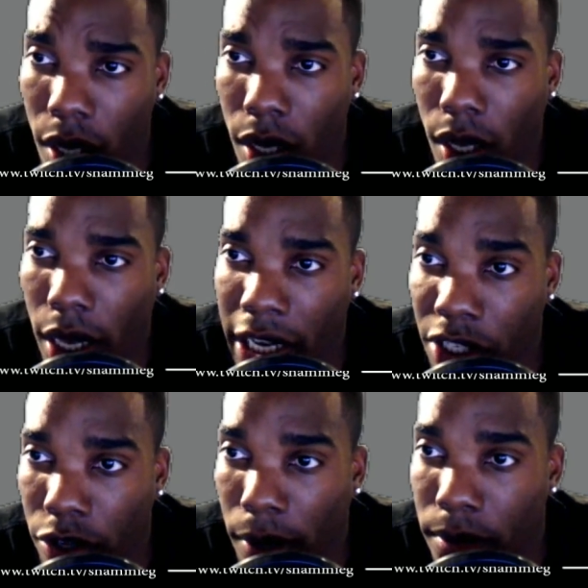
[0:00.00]

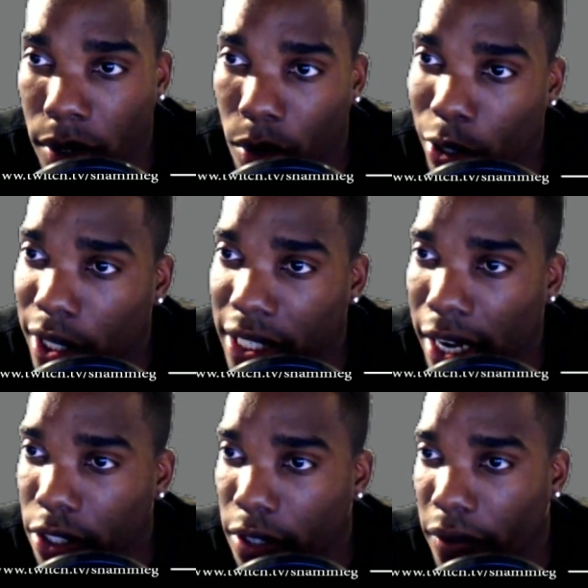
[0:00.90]
Interrupt: when the
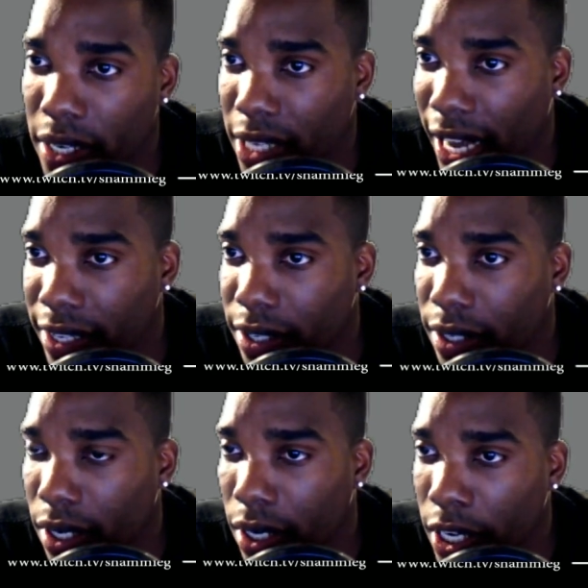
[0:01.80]
challenge's phase ends,
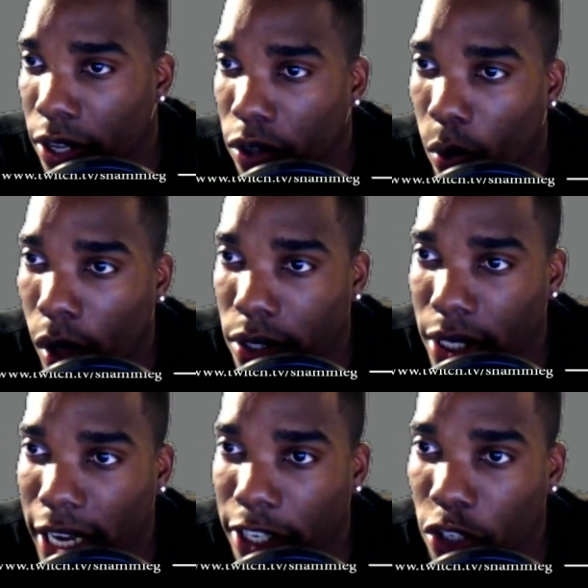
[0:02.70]
kneel the wall to
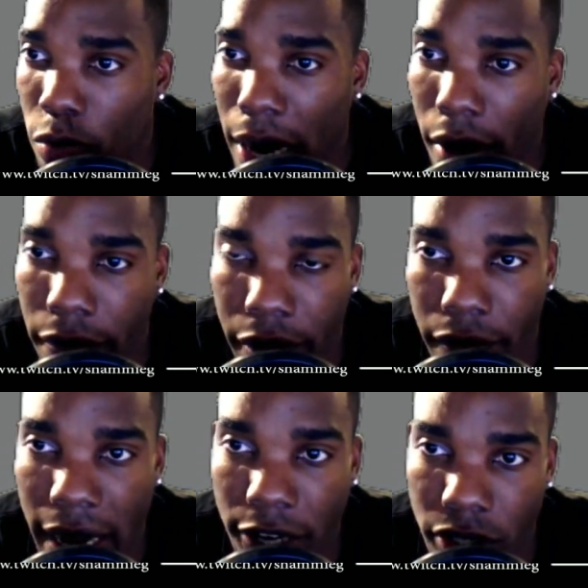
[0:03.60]
gain 2 power for your
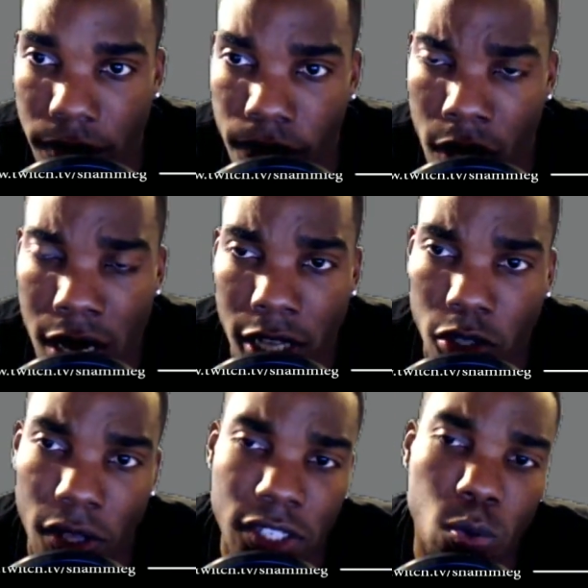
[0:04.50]
faction. So
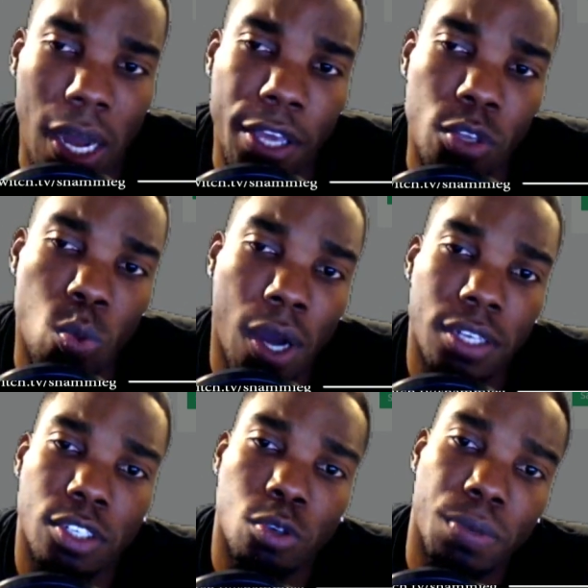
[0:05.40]
this is why you want
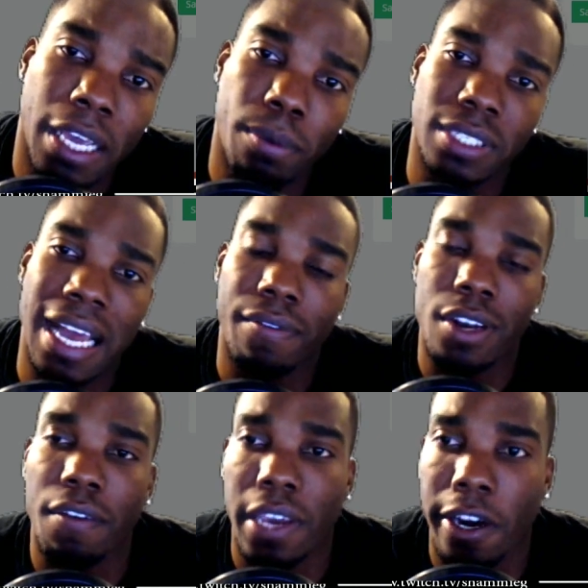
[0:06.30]
to be able to have
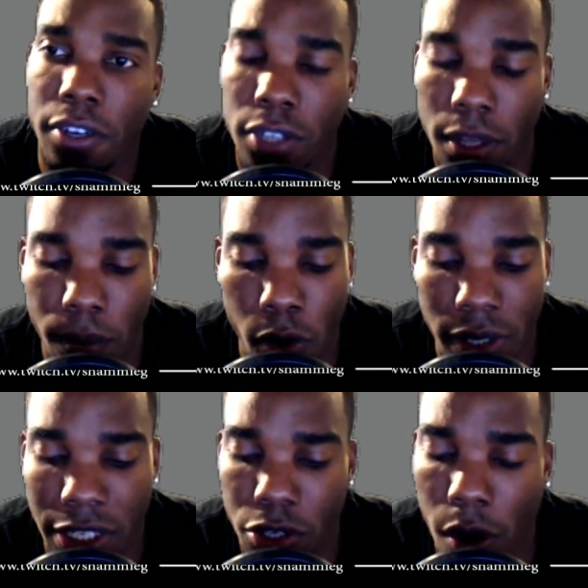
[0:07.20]
enough characters on the board
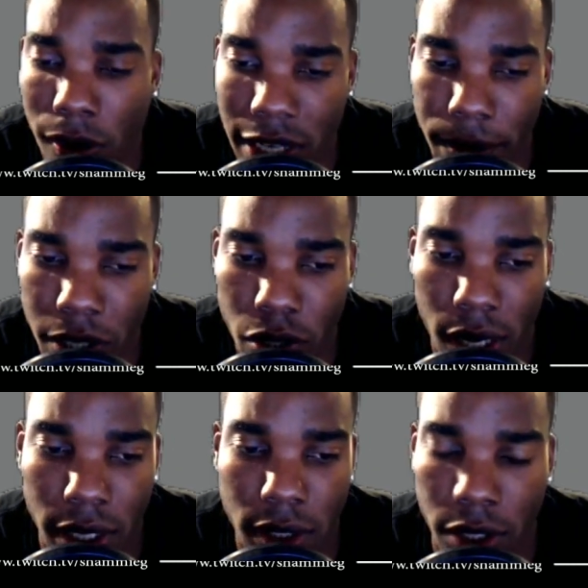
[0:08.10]
that you're always going to be
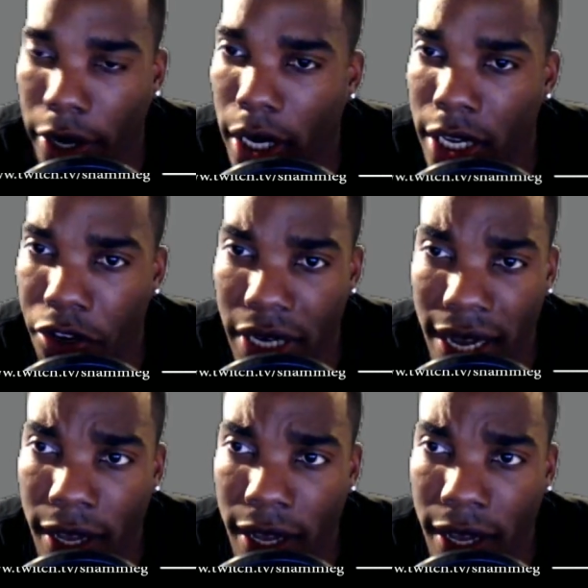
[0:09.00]
drawing, in your deck,